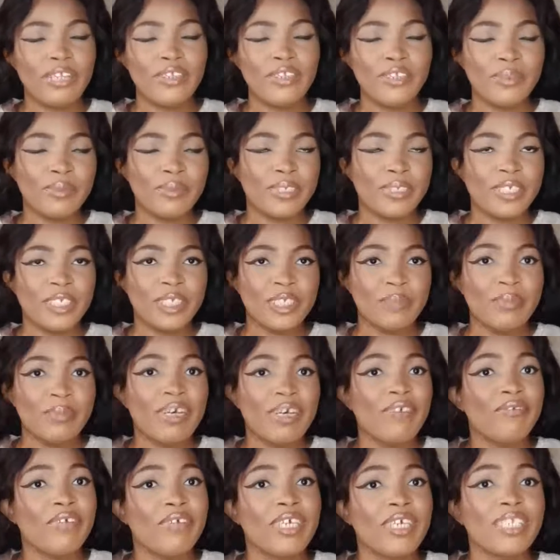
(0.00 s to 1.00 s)
Nobody is
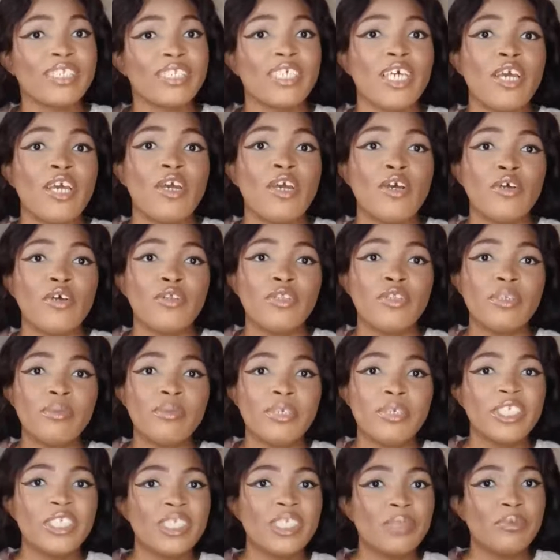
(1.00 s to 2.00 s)
perfect,
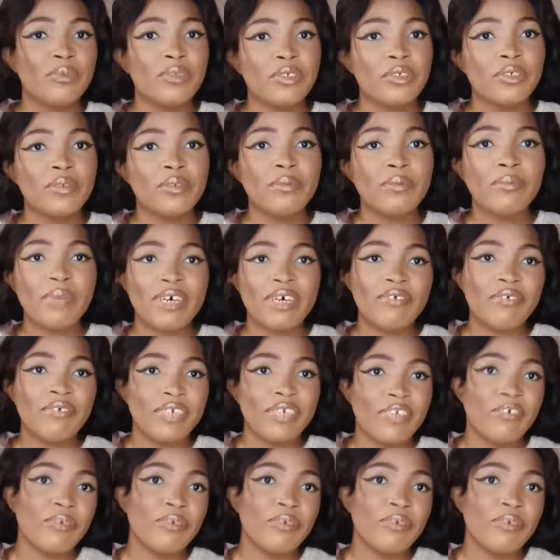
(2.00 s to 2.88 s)
nobody is born perfect,